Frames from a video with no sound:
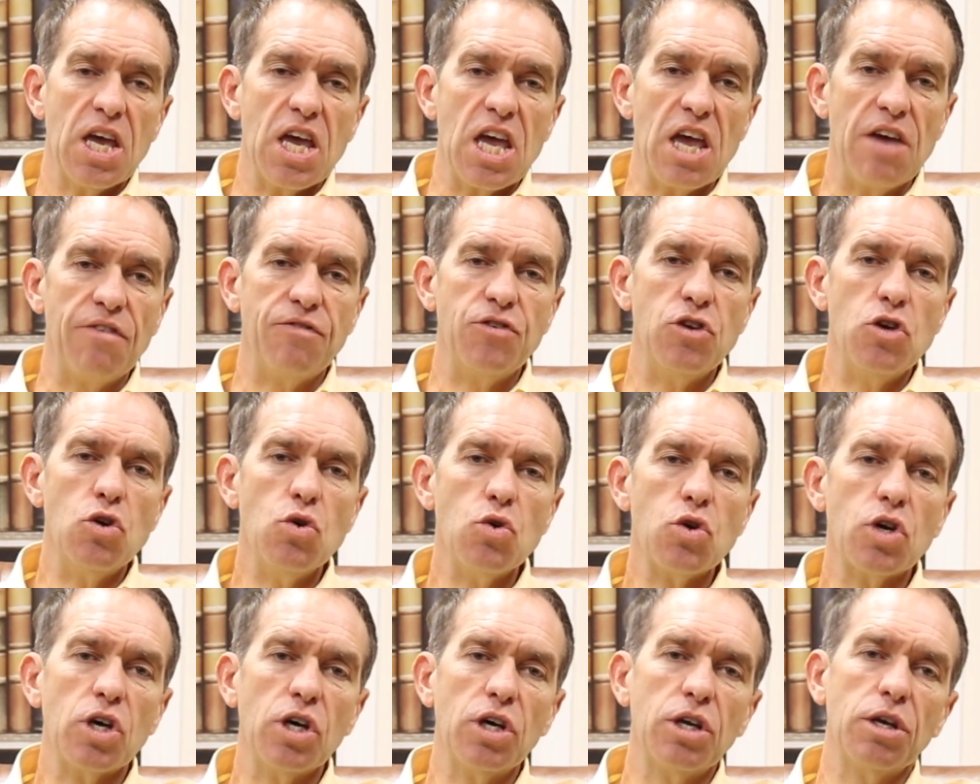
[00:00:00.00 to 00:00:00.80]
If
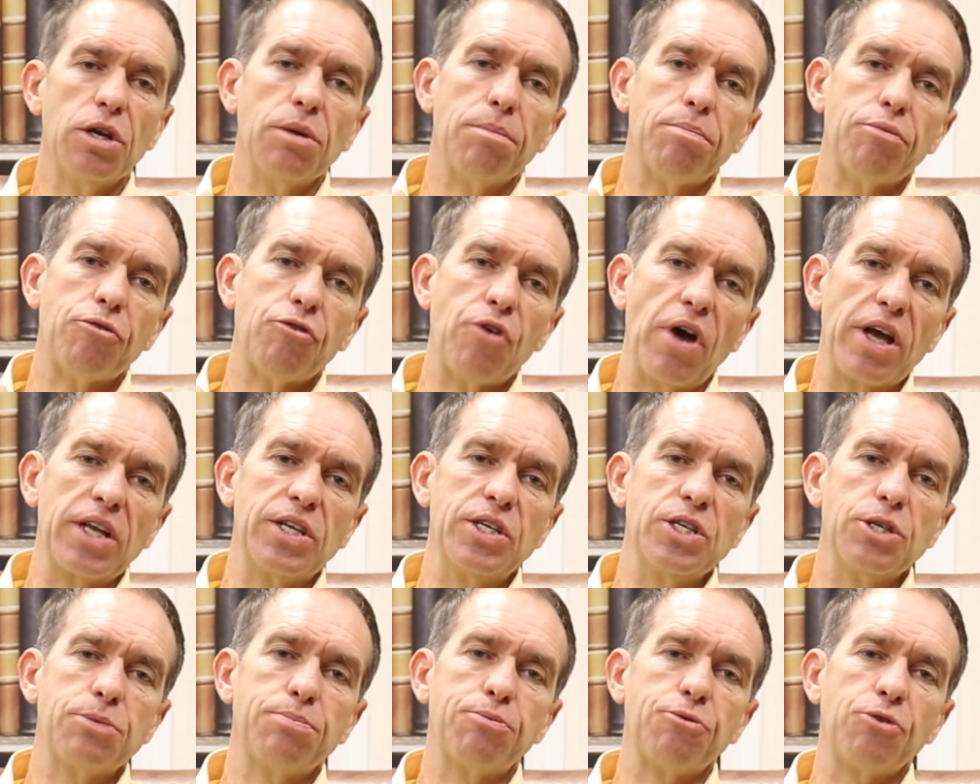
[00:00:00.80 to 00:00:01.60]
you can
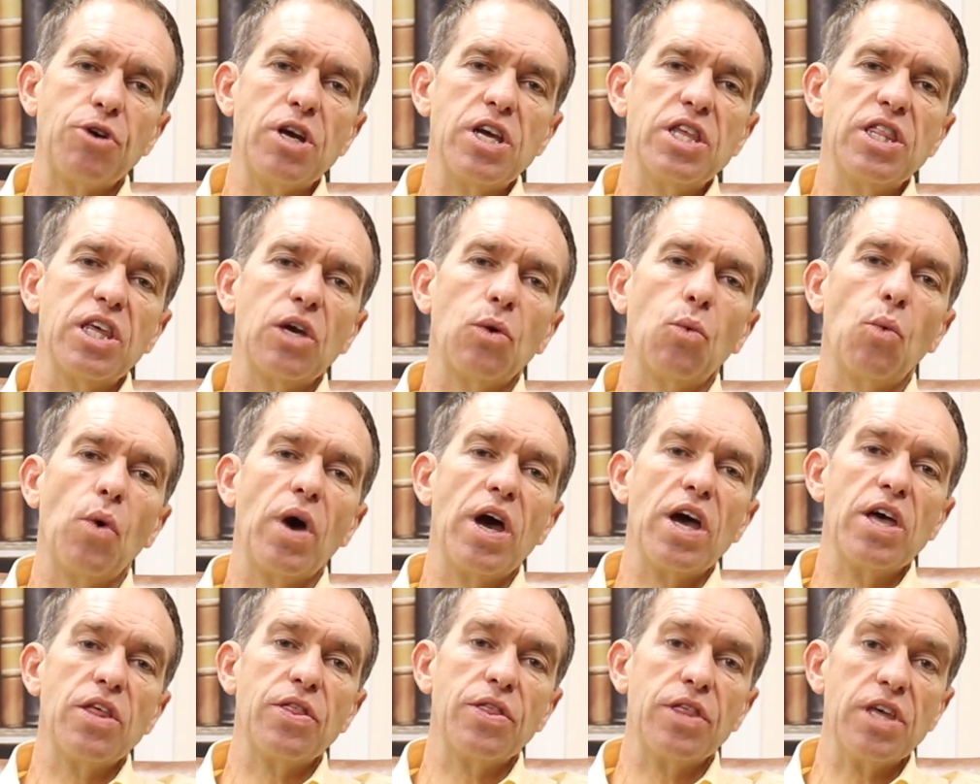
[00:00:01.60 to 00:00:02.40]
practice breathing
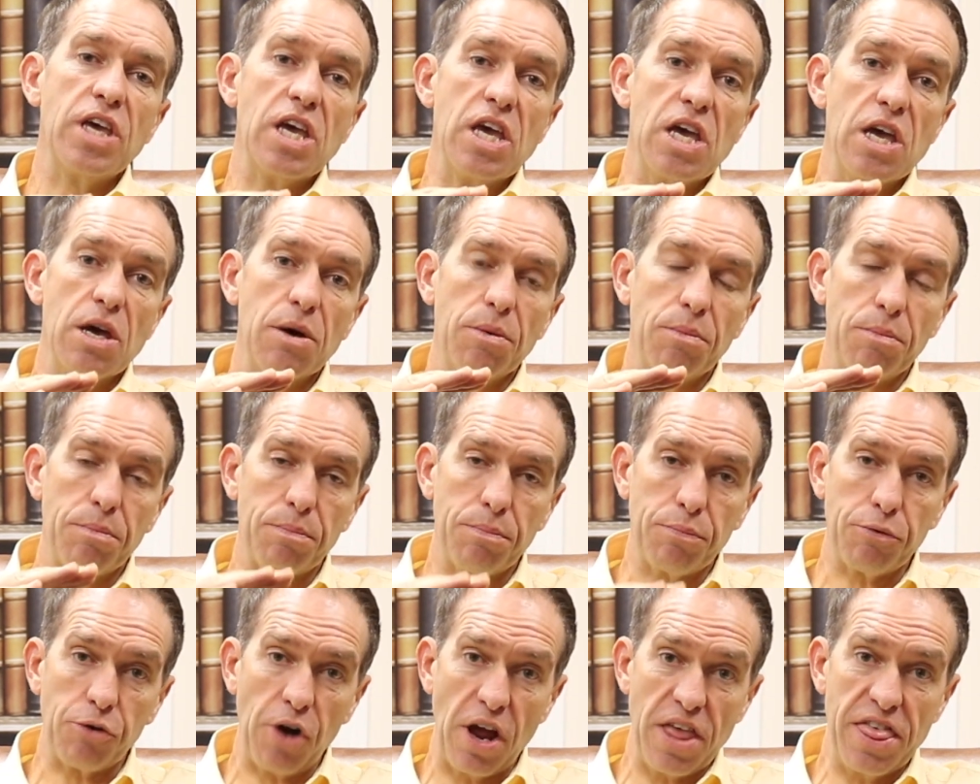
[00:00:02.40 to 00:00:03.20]
where the
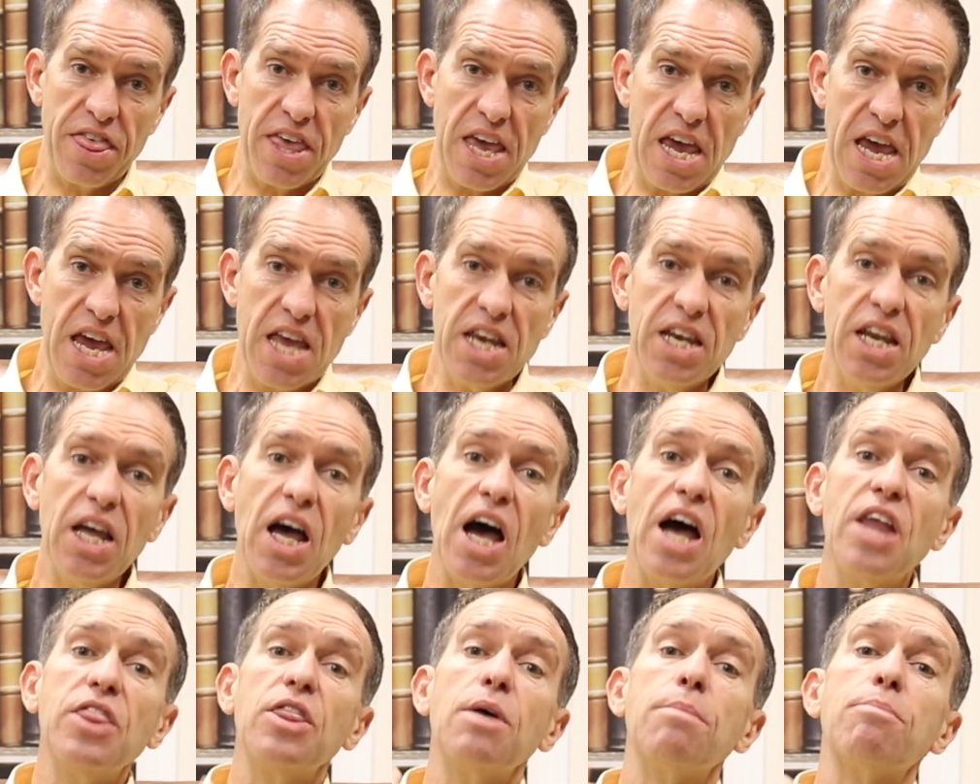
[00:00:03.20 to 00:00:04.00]
breath in
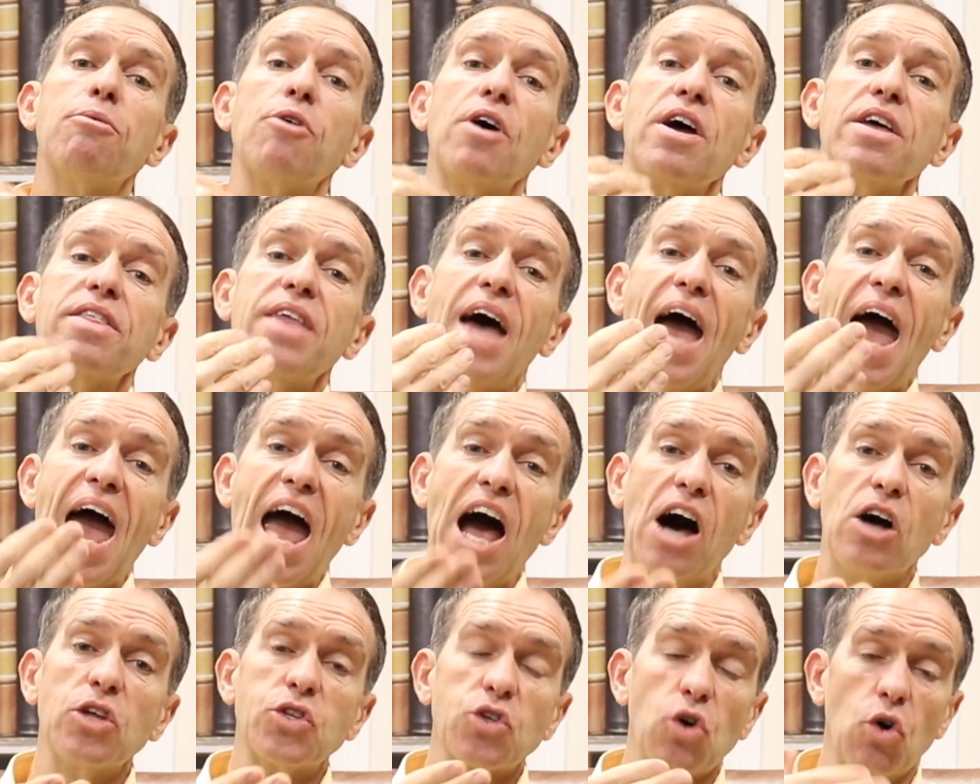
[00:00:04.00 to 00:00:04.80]
and the breath
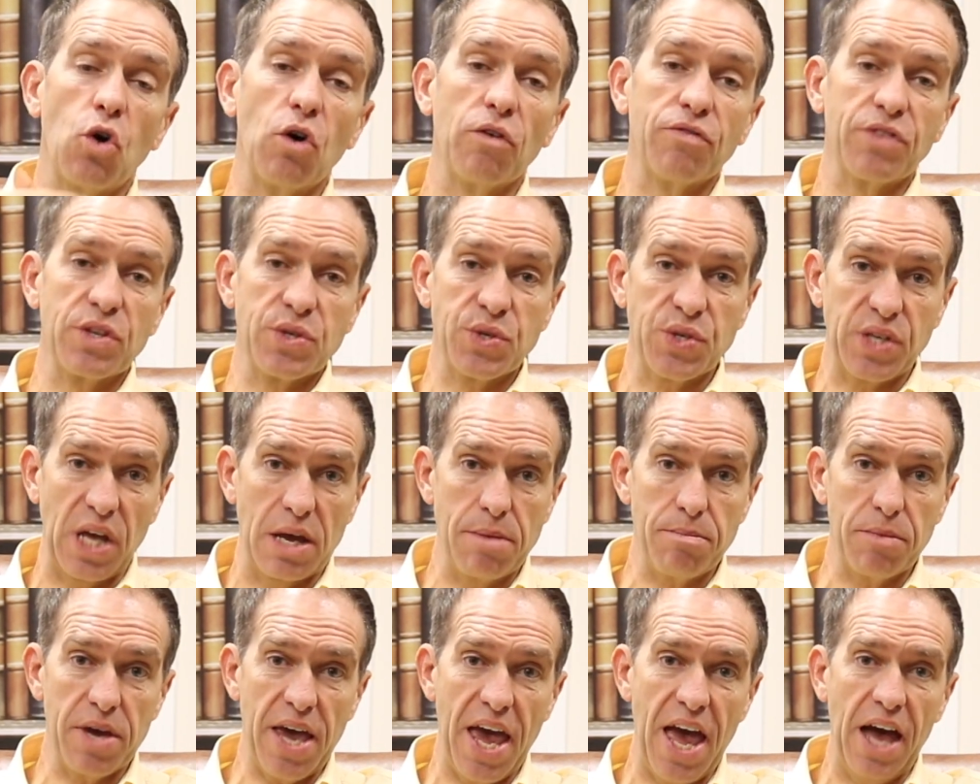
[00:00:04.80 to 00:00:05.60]
out are of the
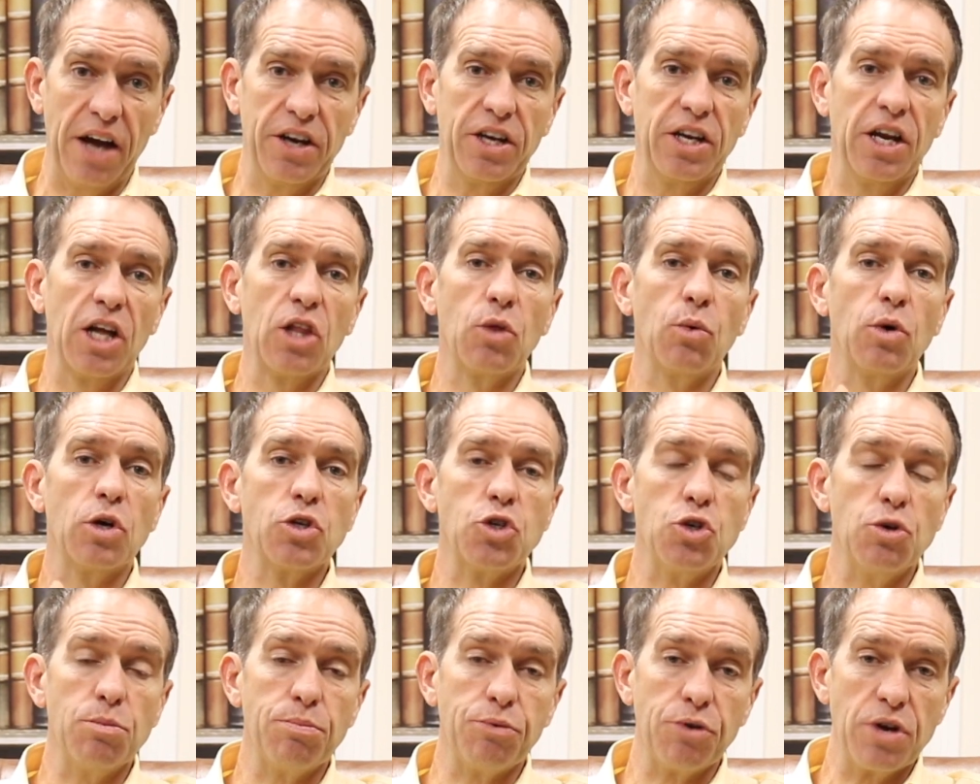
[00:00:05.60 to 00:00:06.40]
same count, in other
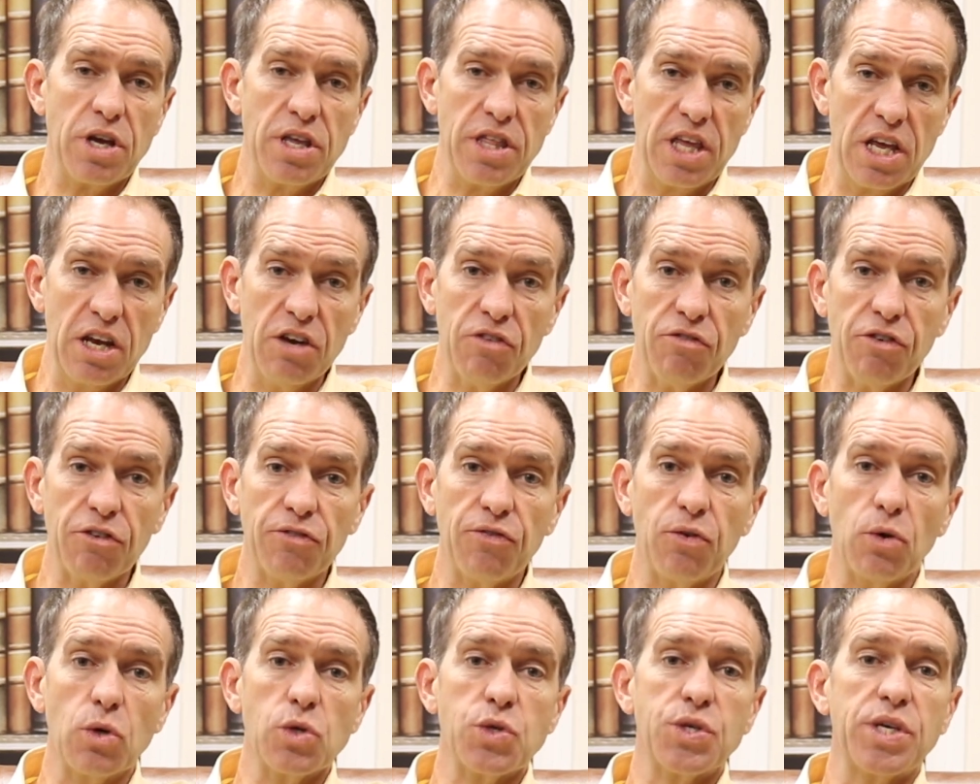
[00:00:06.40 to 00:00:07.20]
words, you breathe in for
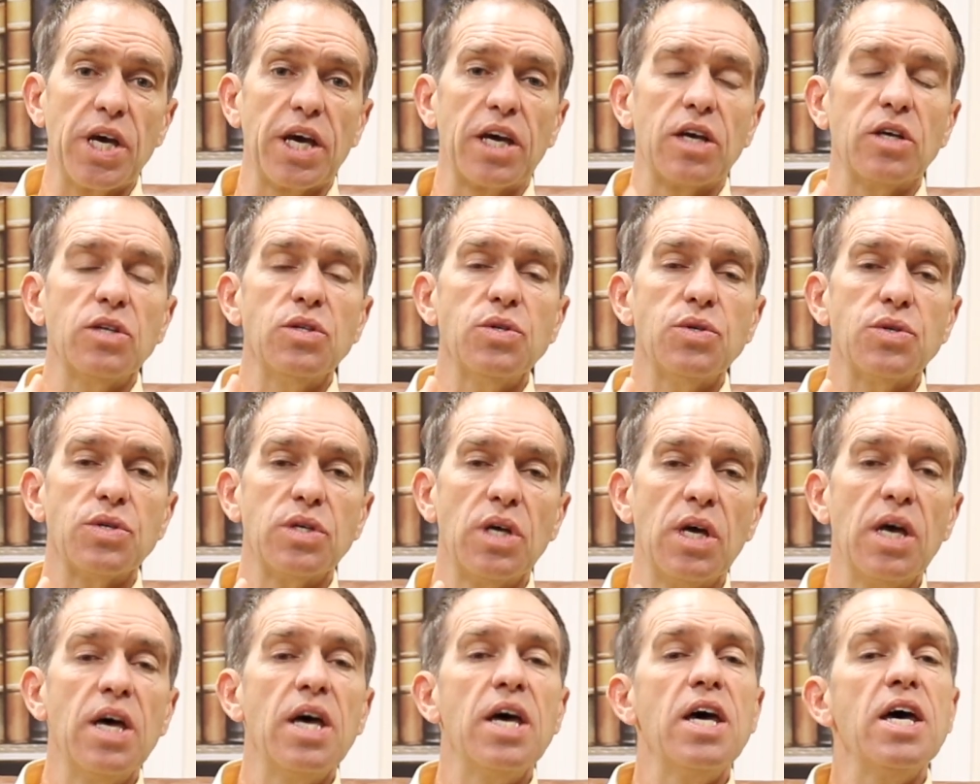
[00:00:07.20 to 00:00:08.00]
four
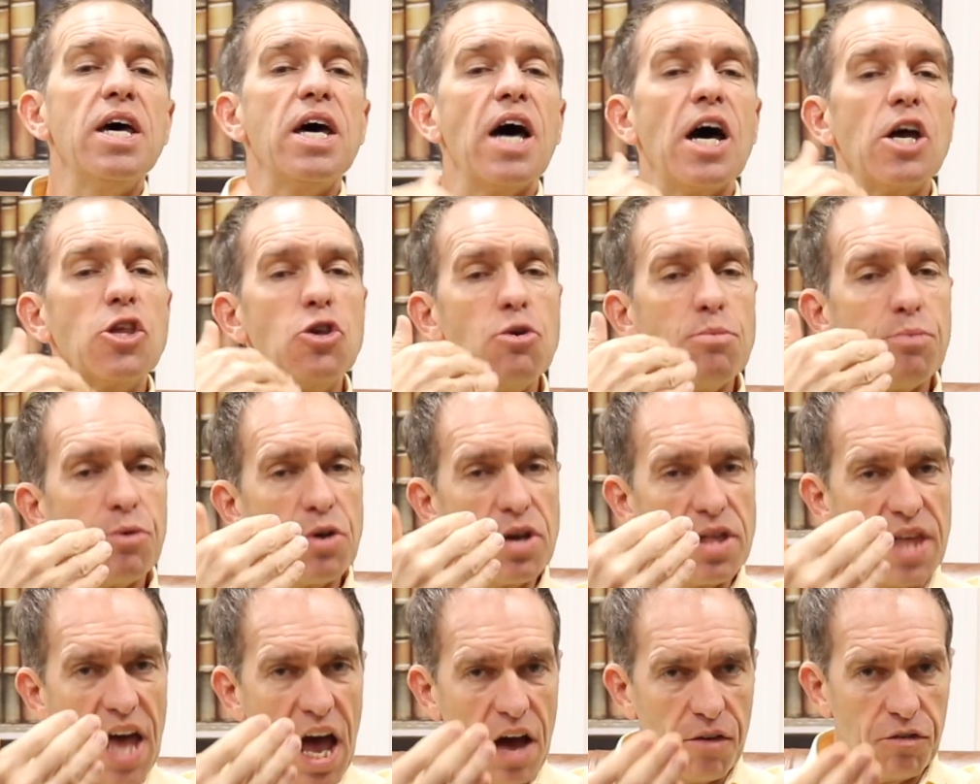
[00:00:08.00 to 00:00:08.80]
seconds, and you
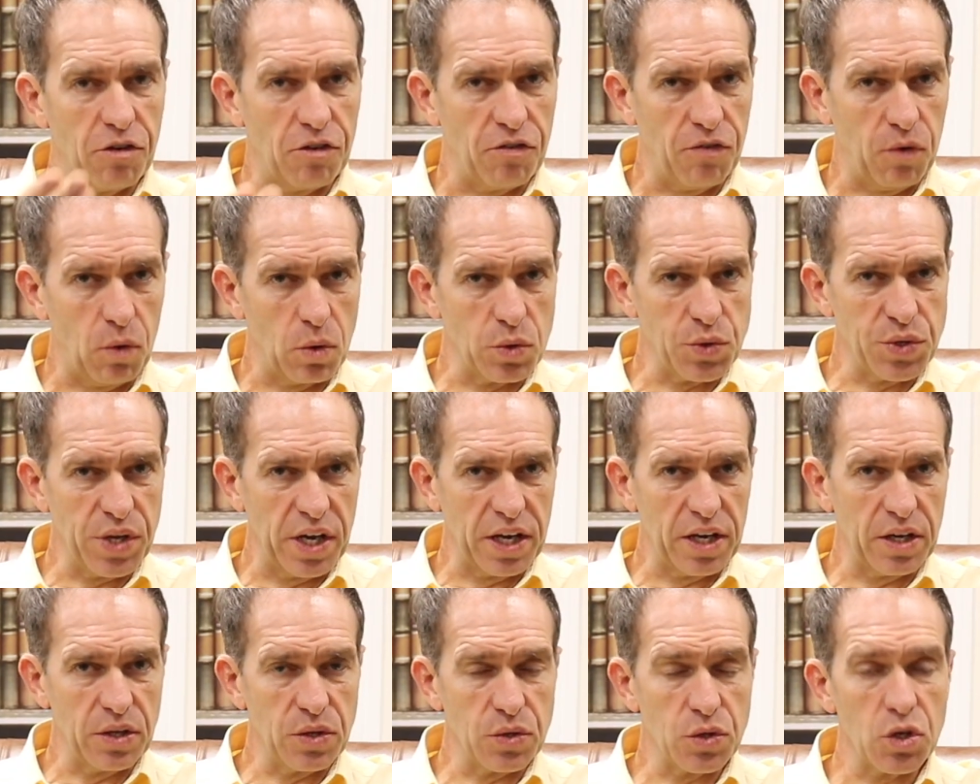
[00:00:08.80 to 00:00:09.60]
breathe out for four
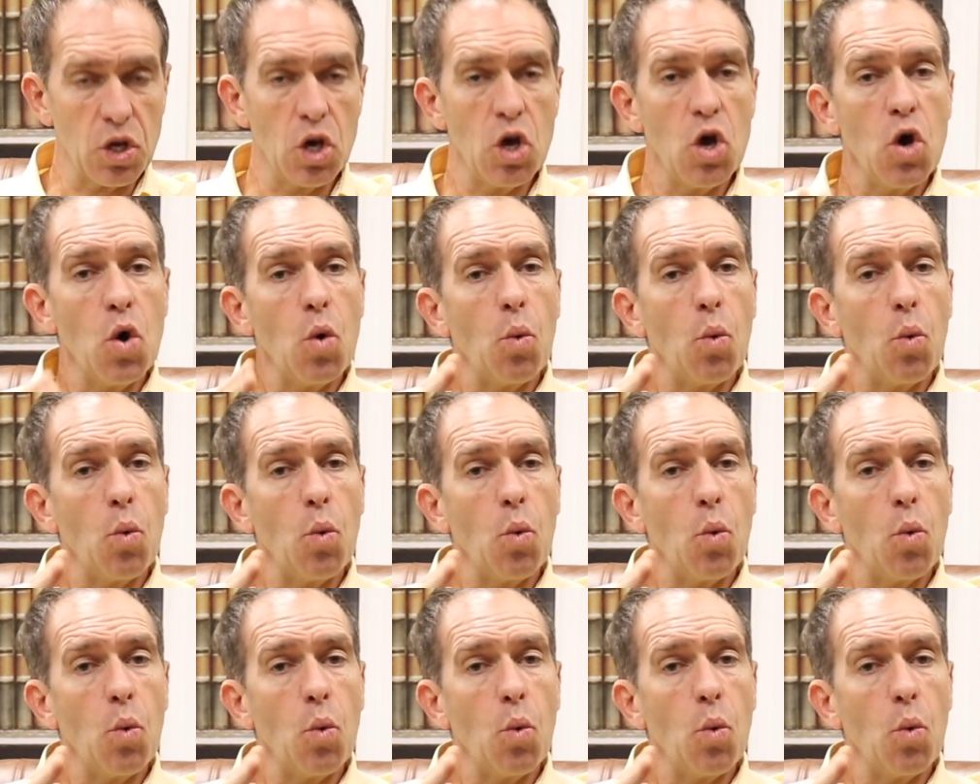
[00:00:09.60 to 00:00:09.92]
seconds.